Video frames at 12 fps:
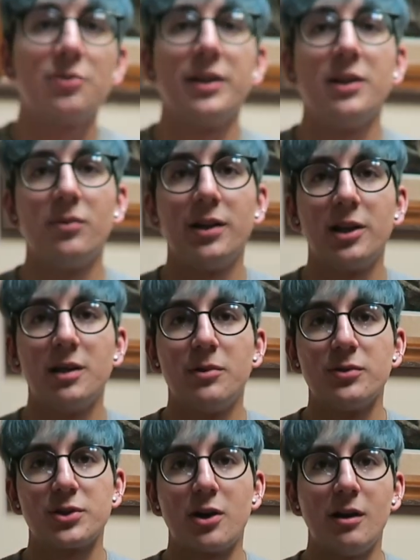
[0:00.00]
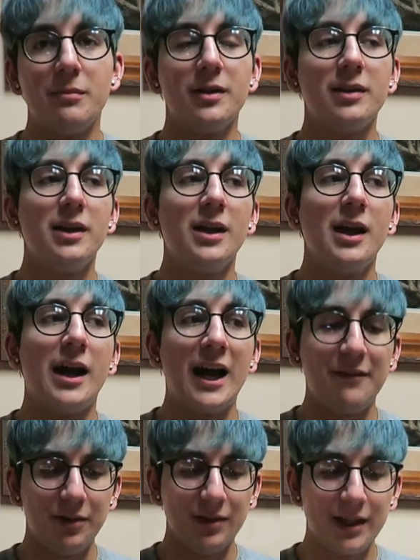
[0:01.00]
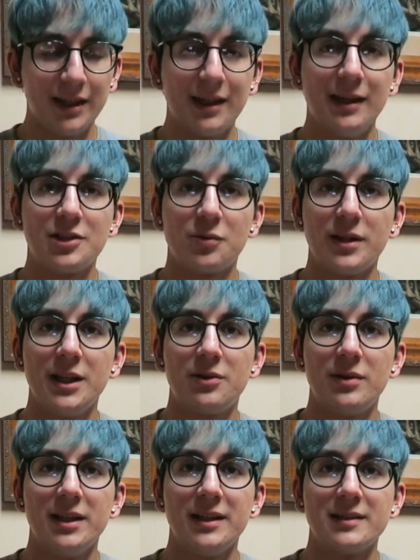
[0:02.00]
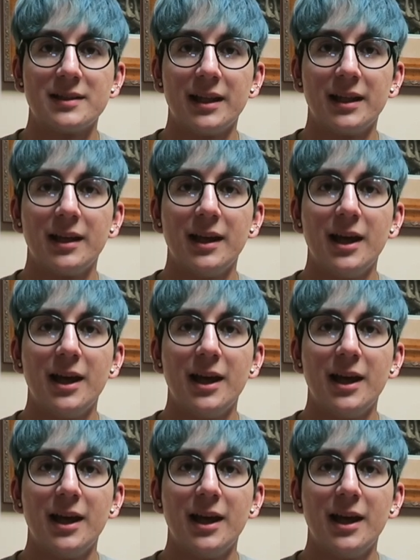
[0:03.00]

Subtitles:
21 are the most common, I feel like, and 23 is like,